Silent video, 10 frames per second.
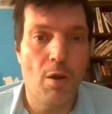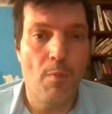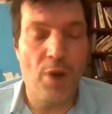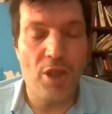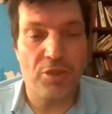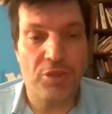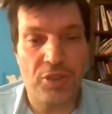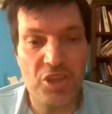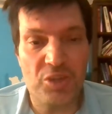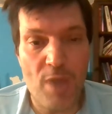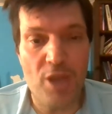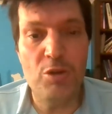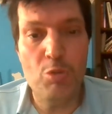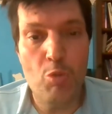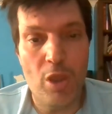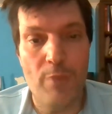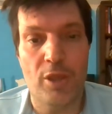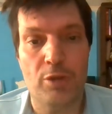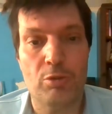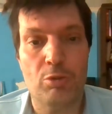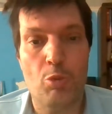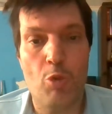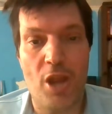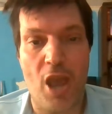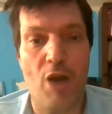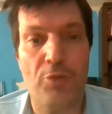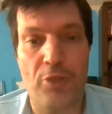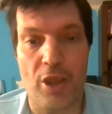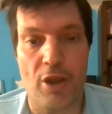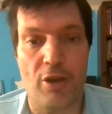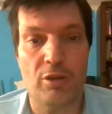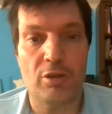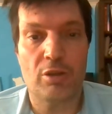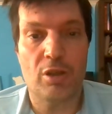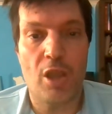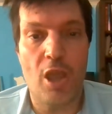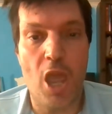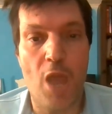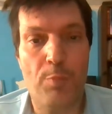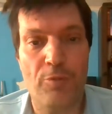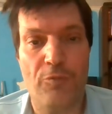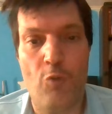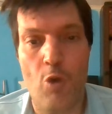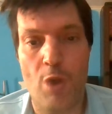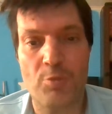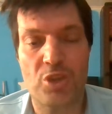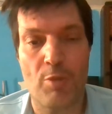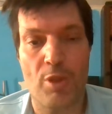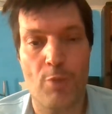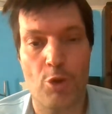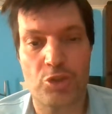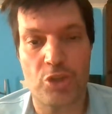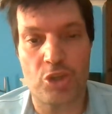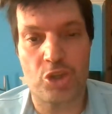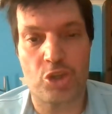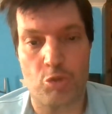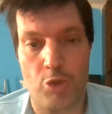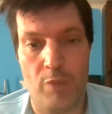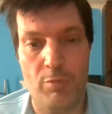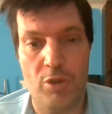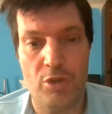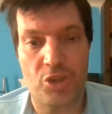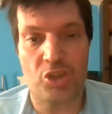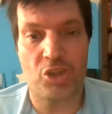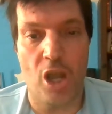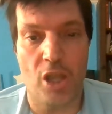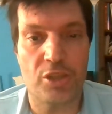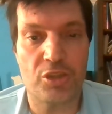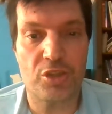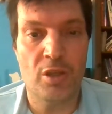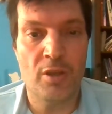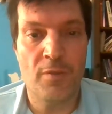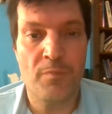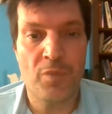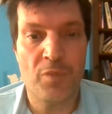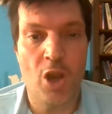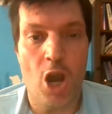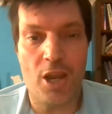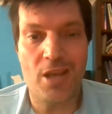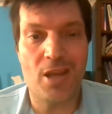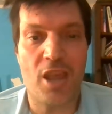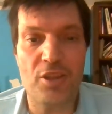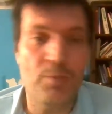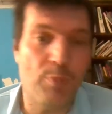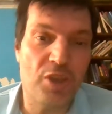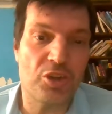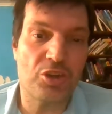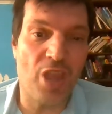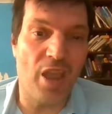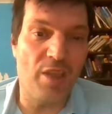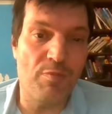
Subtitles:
But these men and women went out there and performed some of the most extreme stunts on a nightly basis that